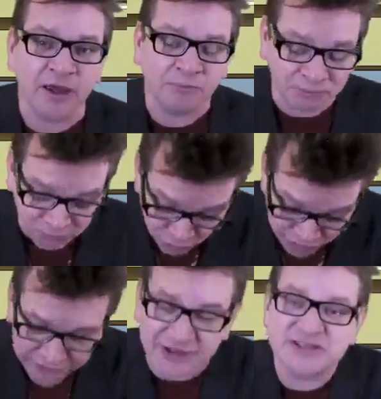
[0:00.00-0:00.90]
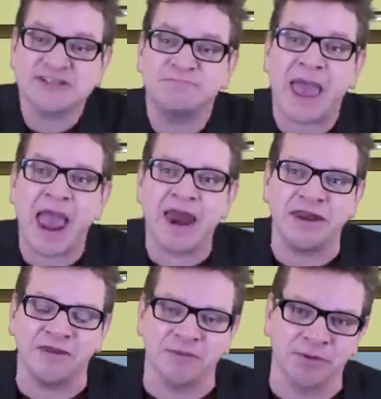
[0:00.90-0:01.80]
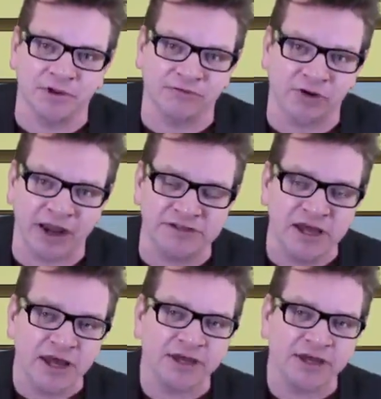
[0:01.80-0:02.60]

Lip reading: really expanding the Bill of Rights